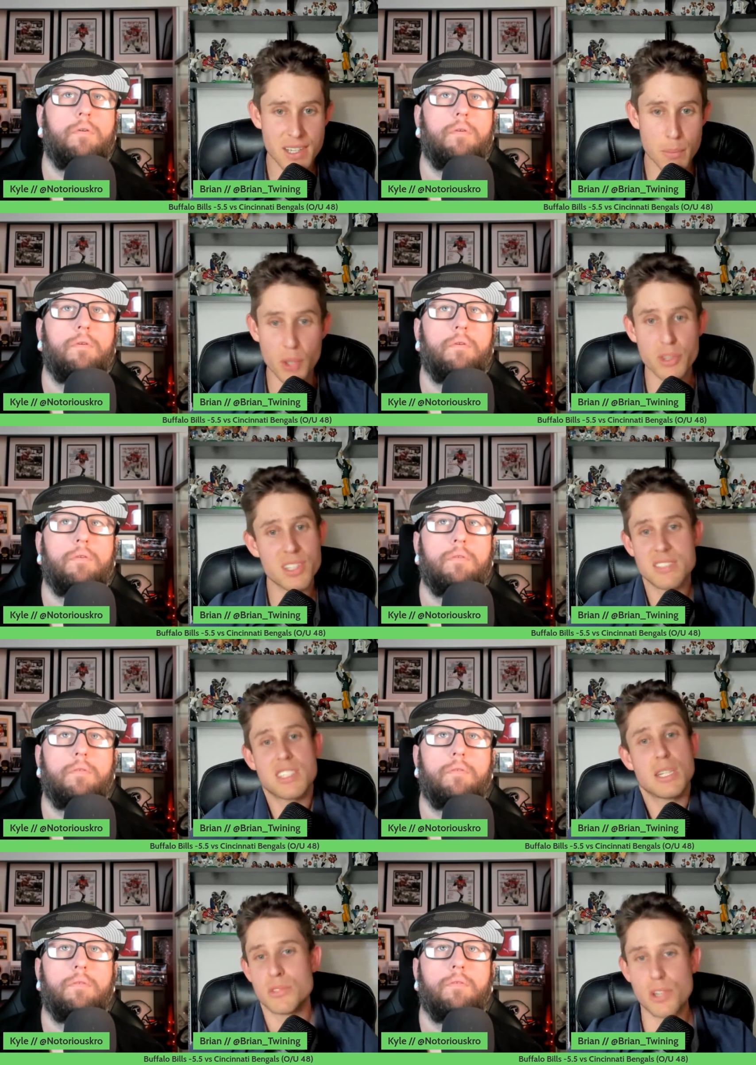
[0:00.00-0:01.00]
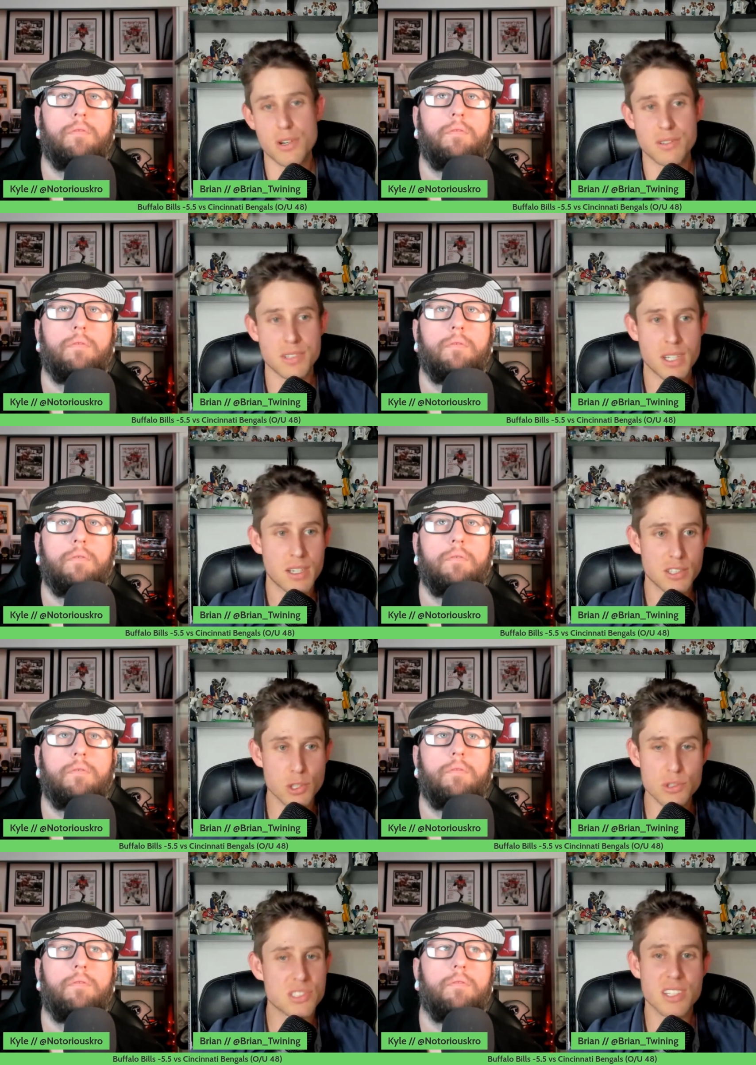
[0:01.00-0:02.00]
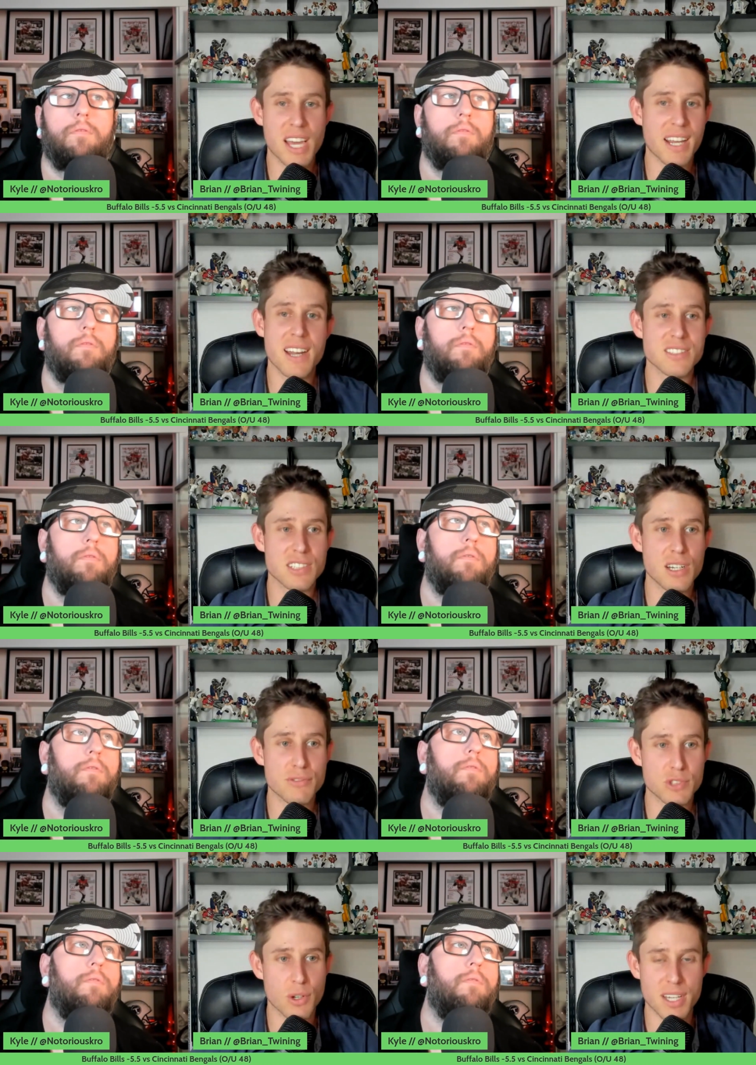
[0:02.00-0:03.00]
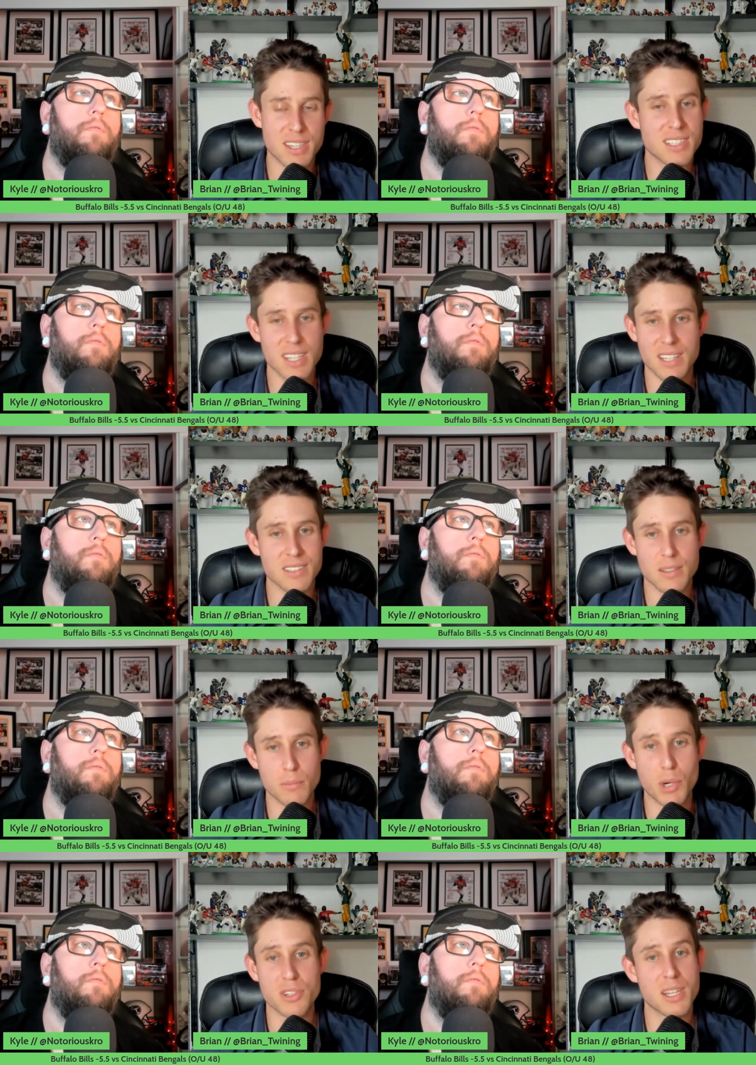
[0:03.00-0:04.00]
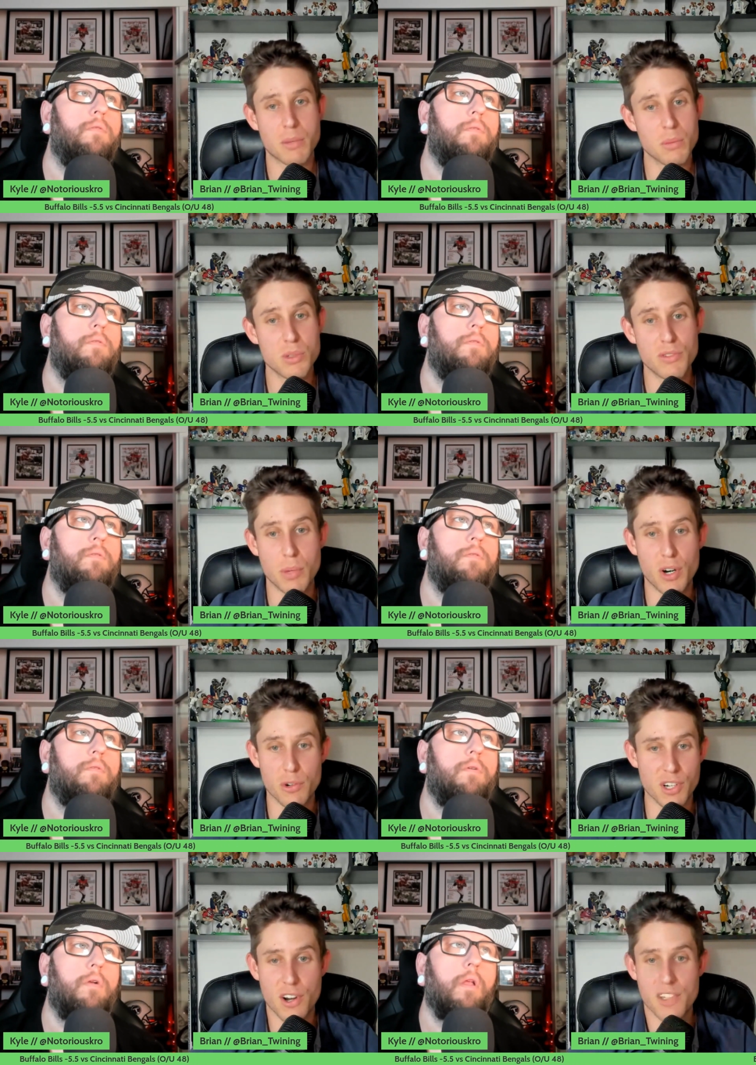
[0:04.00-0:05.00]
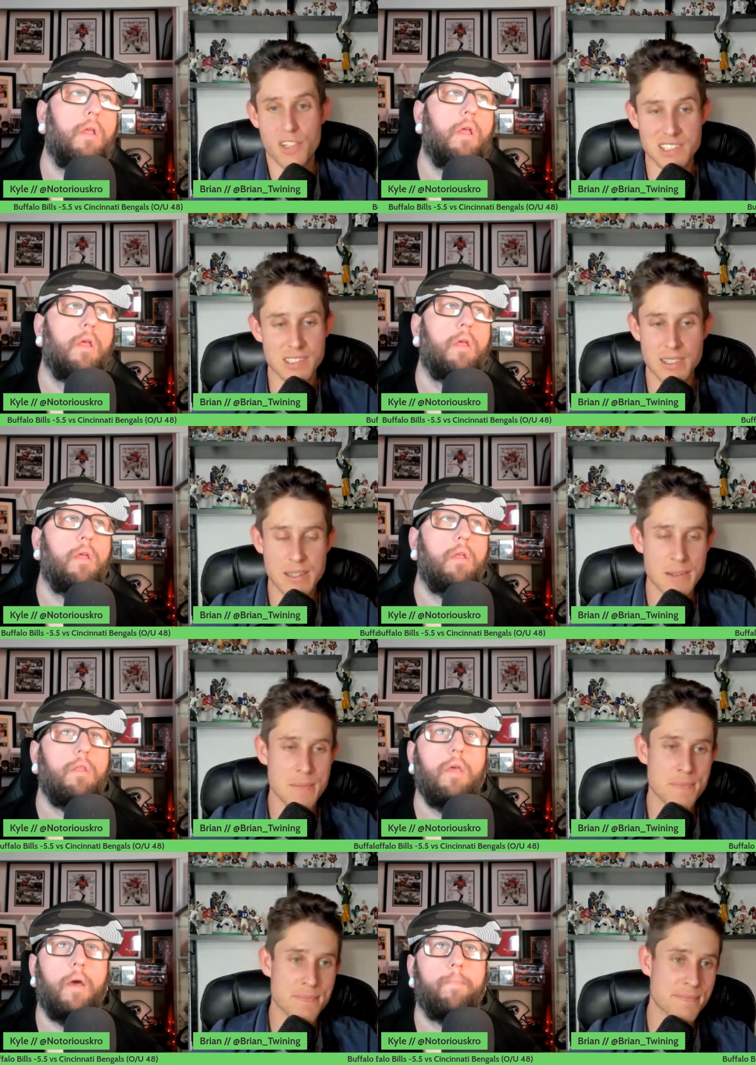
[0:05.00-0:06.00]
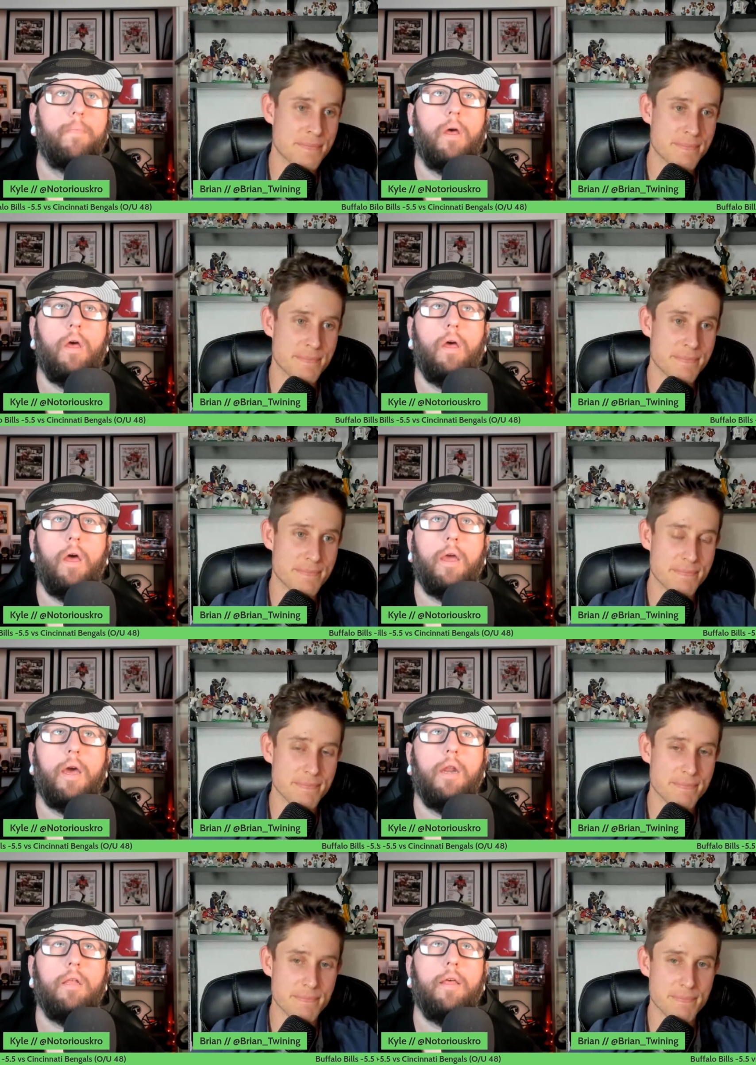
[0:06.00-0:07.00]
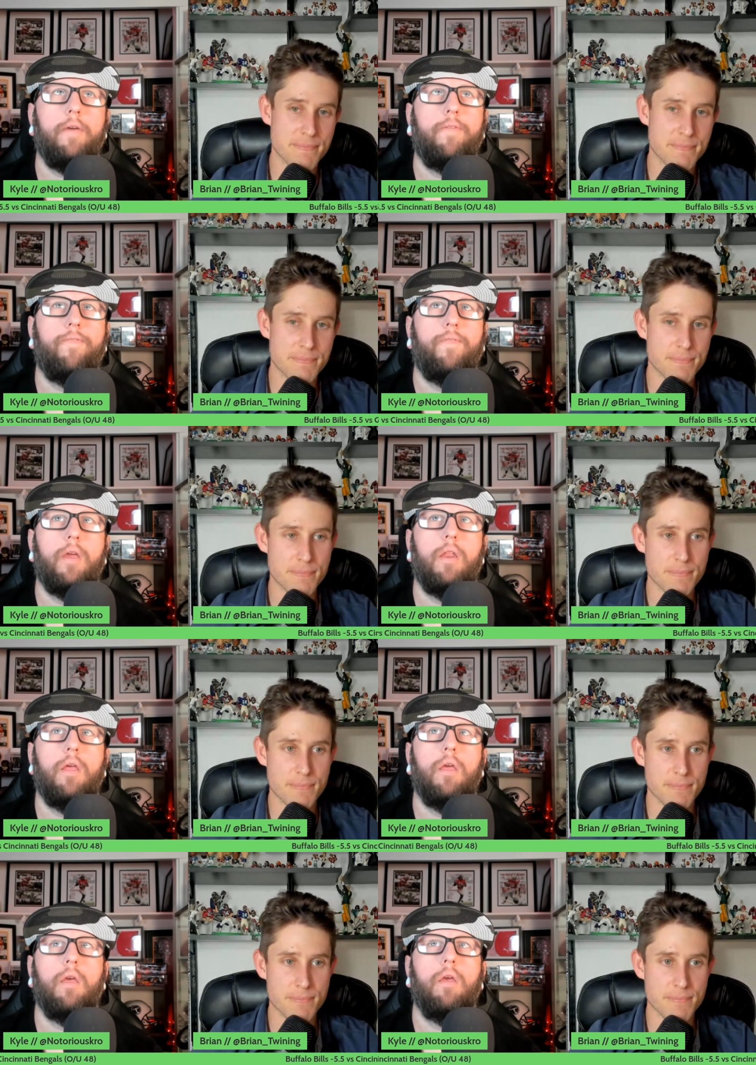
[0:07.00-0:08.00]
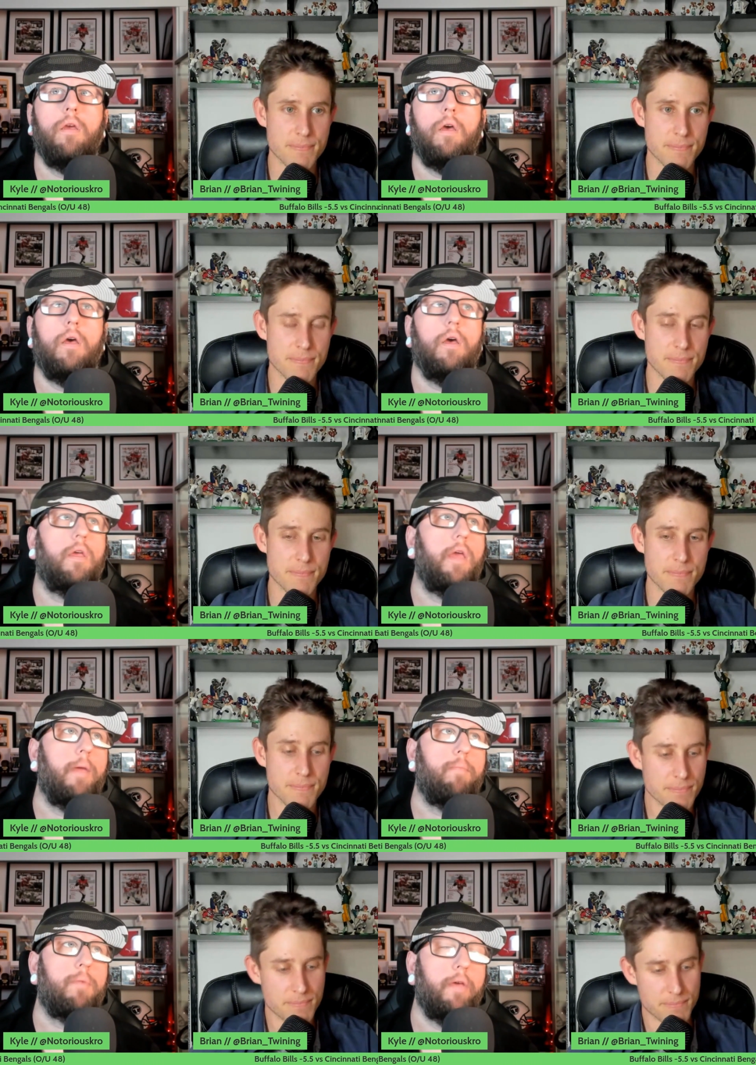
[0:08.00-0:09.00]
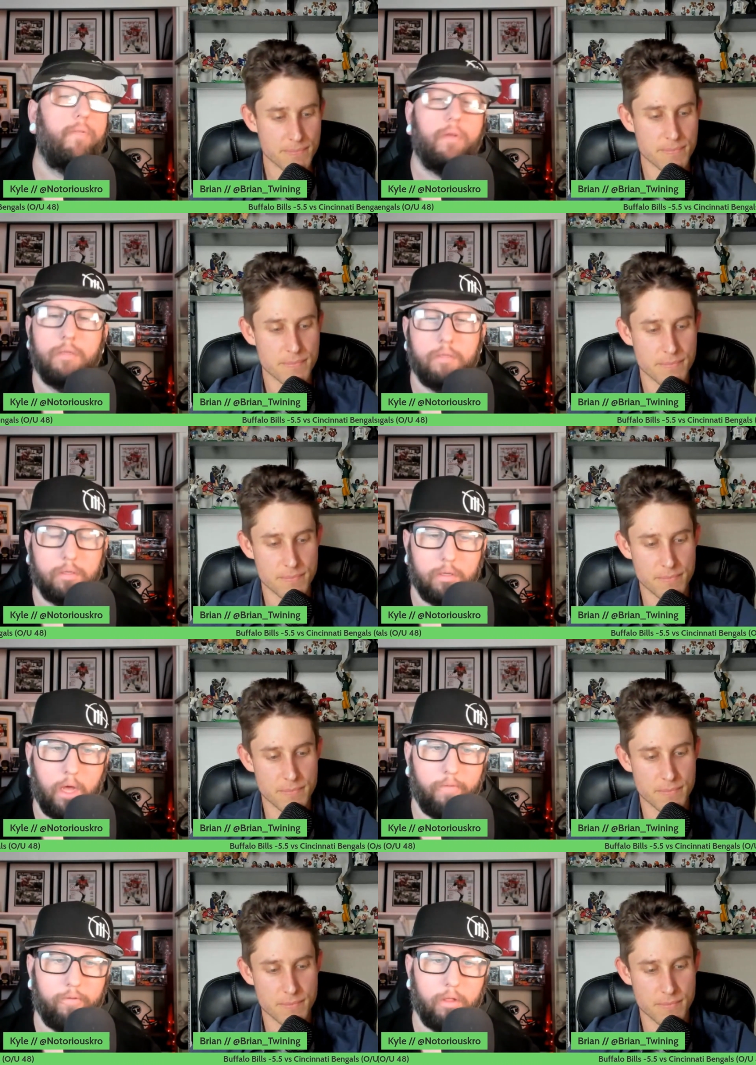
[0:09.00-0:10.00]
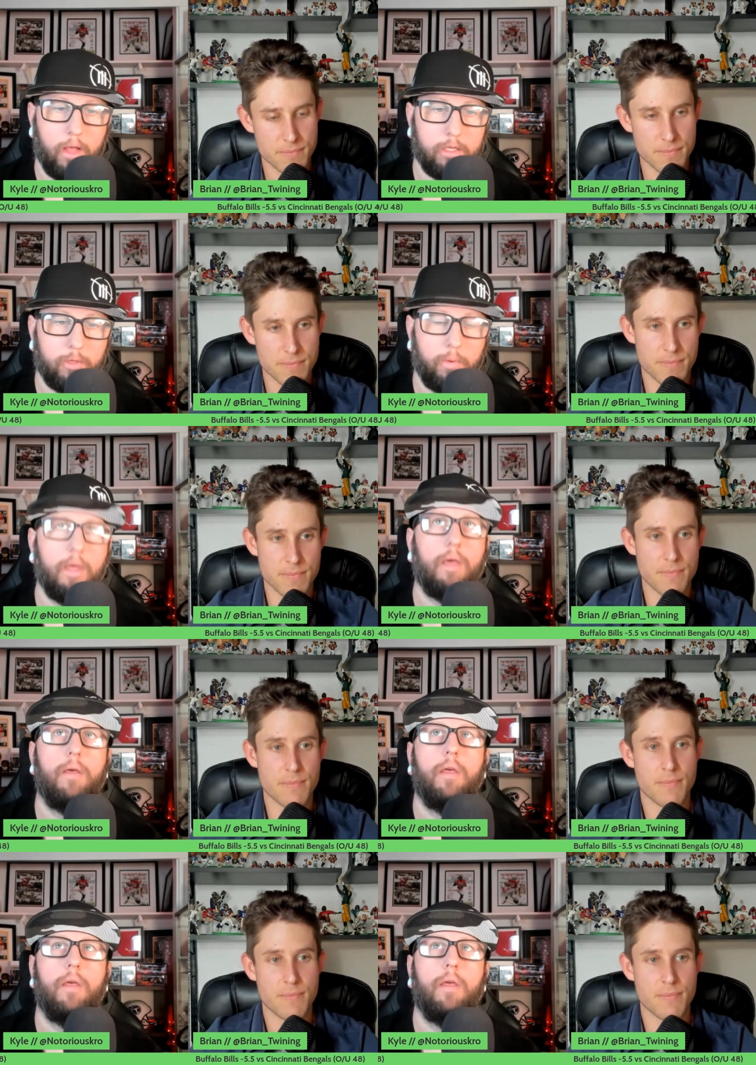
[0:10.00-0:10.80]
Speaker 1: Both of these teams are used to that kind of stuff. So I think that both of them can move the ball regardless.
Speaker 2: Yeah. Uh, I kind of like fading uh, Gabe Davis after last week.